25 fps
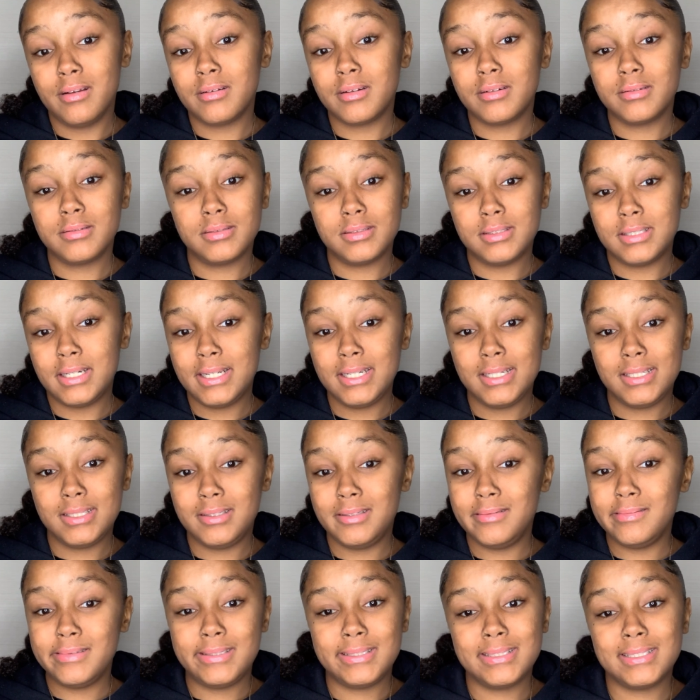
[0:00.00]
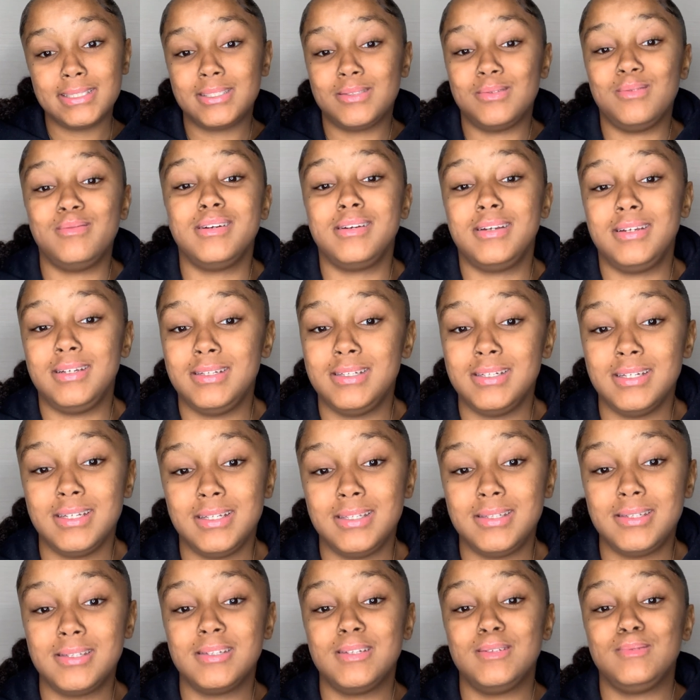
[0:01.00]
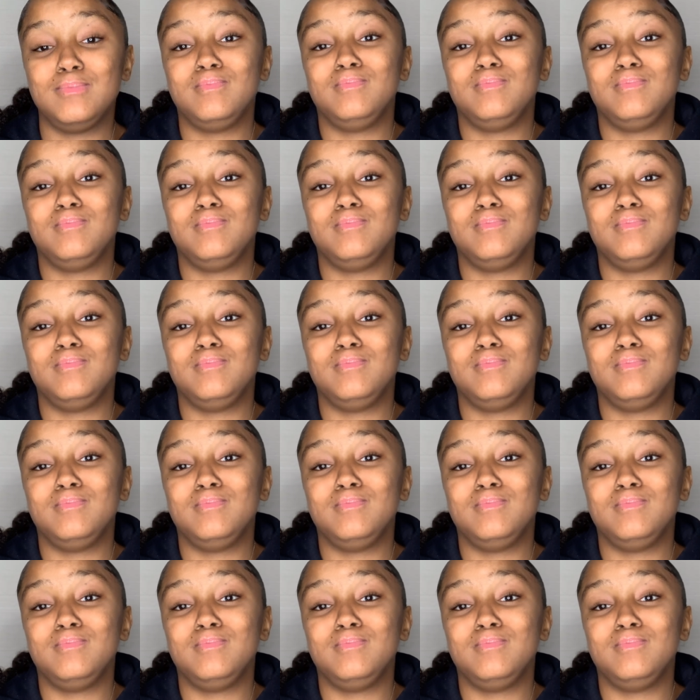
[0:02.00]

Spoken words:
or like you just wanna just